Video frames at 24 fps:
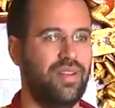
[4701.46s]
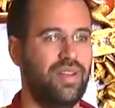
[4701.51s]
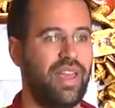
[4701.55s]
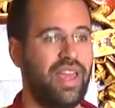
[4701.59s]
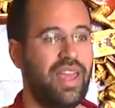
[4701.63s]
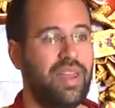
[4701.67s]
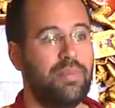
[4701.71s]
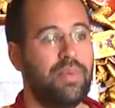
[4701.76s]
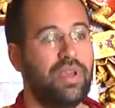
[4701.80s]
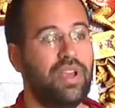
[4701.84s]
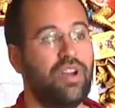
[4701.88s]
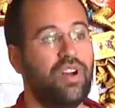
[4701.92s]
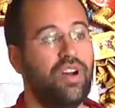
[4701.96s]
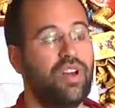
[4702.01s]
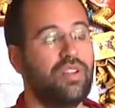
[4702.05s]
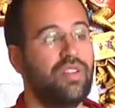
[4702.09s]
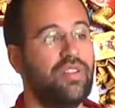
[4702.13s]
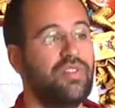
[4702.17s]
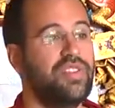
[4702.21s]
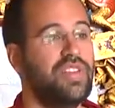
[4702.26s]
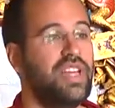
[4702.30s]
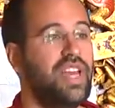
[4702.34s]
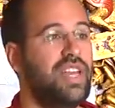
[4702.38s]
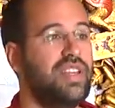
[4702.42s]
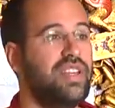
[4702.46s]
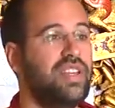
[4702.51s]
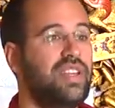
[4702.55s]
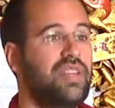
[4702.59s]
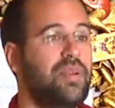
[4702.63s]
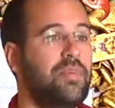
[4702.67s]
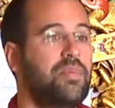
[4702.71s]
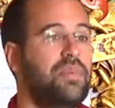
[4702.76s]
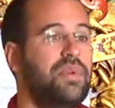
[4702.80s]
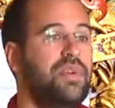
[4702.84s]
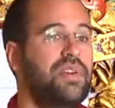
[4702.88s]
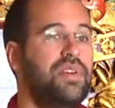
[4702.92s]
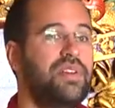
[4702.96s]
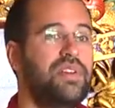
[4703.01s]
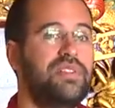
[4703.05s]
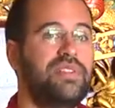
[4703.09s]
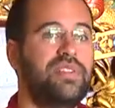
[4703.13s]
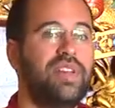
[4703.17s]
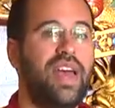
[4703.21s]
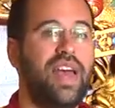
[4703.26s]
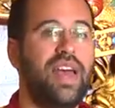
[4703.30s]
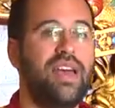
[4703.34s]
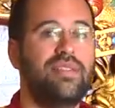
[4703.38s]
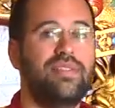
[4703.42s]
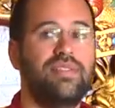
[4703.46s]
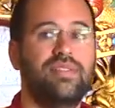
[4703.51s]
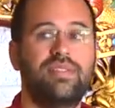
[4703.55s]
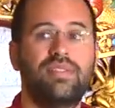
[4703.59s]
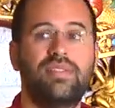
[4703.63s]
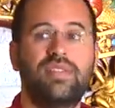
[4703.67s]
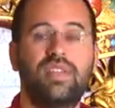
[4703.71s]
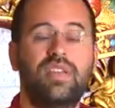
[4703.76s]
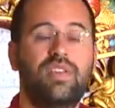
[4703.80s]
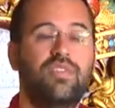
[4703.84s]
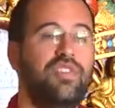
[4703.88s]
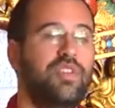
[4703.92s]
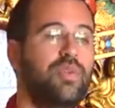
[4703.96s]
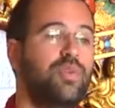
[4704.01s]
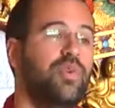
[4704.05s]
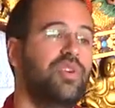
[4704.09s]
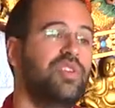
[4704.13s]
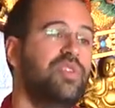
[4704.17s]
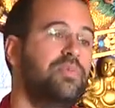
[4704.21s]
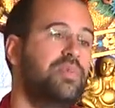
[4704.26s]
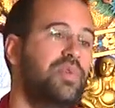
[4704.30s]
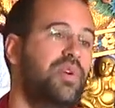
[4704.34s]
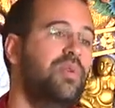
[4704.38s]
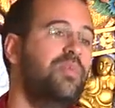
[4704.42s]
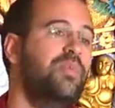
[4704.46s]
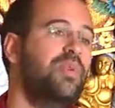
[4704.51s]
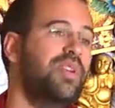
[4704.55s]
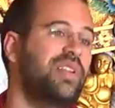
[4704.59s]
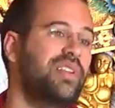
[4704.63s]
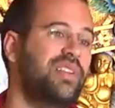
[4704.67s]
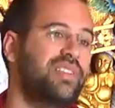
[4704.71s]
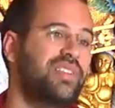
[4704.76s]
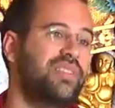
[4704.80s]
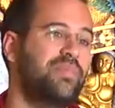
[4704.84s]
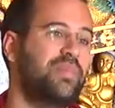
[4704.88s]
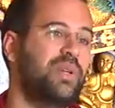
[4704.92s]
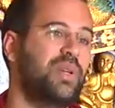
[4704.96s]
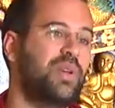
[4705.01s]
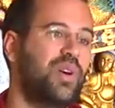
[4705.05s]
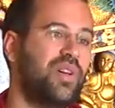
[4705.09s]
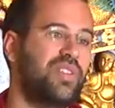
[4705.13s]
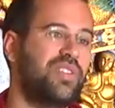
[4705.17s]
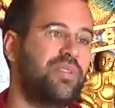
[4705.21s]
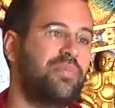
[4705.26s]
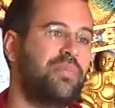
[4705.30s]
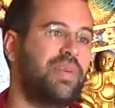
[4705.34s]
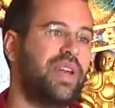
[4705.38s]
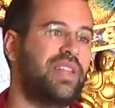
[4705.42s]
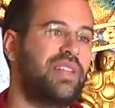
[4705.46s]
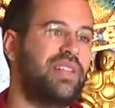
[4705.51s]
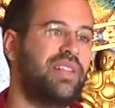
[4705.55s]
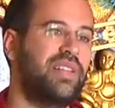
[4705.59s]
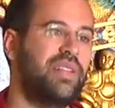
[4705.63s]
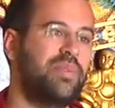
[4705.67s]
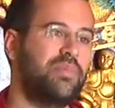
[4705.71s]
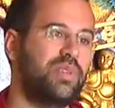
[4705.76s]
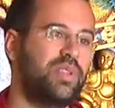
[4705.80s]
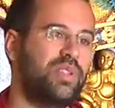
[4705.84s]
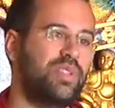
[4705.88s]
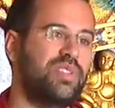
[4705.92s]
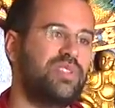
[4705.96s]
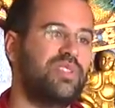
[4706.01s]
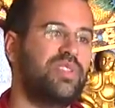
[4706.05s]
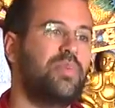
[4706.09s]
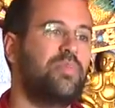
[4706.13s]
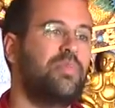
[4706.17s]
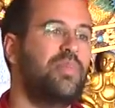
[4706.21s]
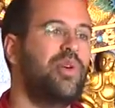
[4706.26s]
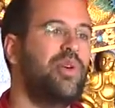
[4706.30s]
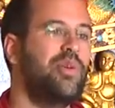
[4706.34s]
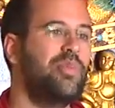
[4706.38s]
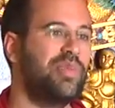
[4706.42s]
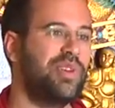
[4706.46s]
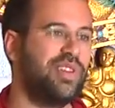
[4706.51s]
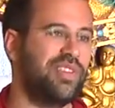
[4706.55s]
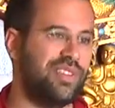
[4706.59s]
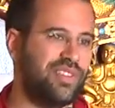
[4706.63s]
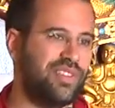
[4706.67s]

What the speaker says: And because of that, it appears as if it was permanent, because the mental images are permanent.